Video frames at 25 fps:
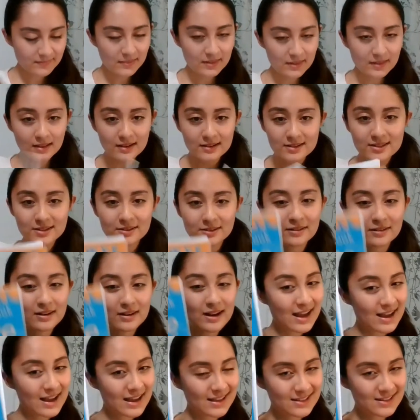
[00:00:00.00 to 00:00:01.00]
So
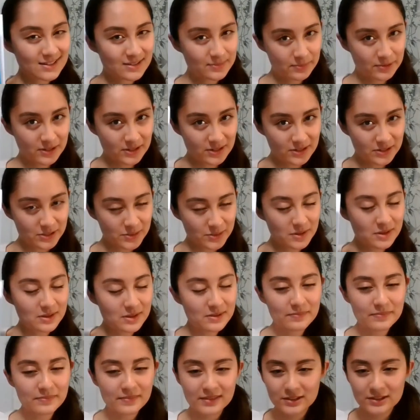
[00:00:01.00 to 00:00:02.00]
as per usual,
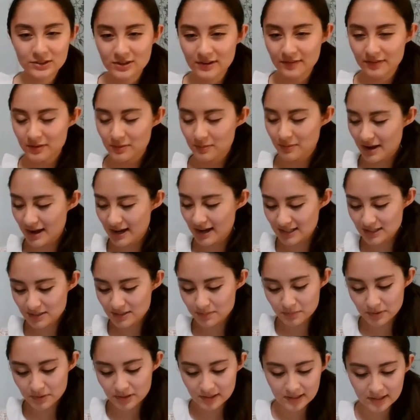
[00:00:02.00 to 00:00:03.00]
Trevor Wye's
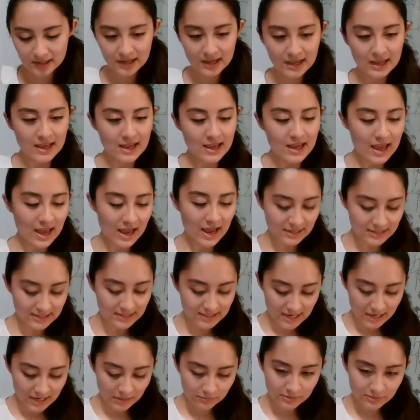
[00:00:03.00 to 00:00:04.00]
book and
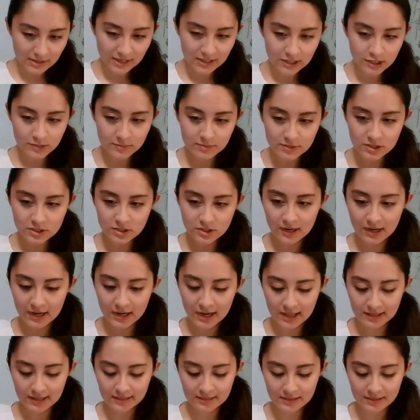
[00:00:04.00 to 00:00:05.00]
today we'll actually be starting
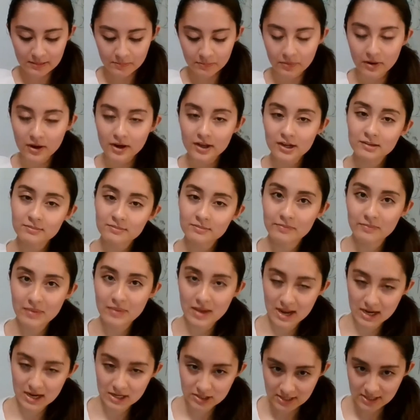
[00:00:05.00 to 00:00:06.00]
at the bottom of
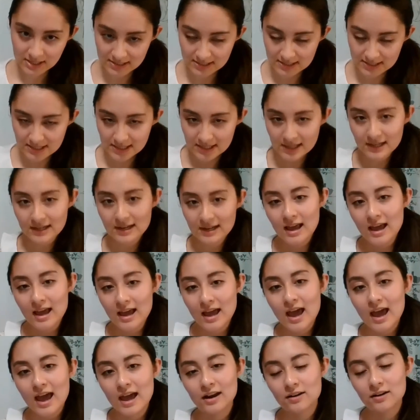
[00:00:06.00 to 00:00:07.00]
page 19
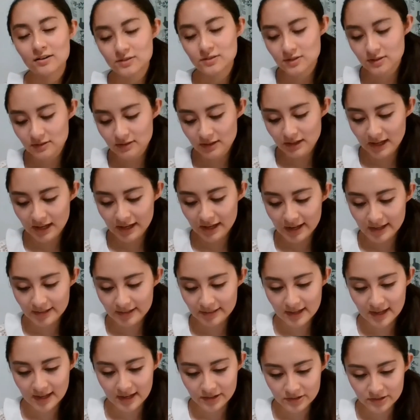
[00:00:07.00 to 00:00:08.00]
and also looking at
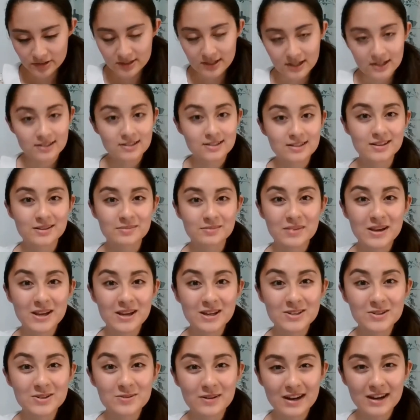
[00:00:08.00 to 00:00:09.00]
the exercises on page
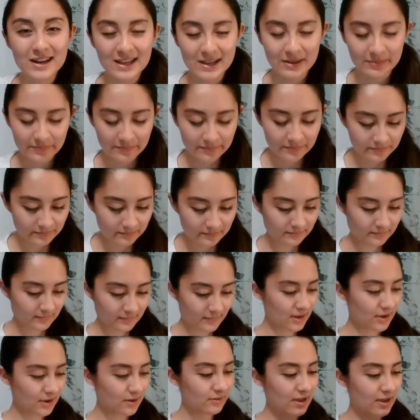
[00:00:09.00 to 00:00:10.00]
20.
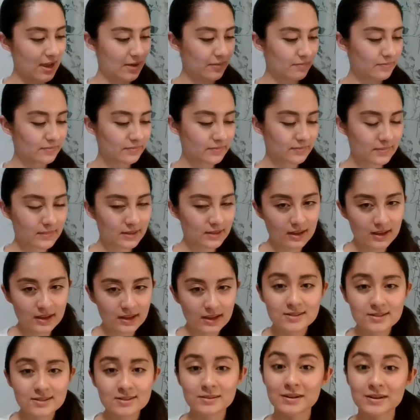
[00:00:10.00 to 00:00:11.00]
Okay,
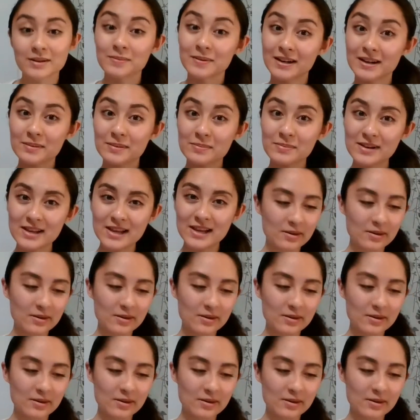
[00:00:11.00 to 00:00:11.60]
so I'm gonna put it up right here.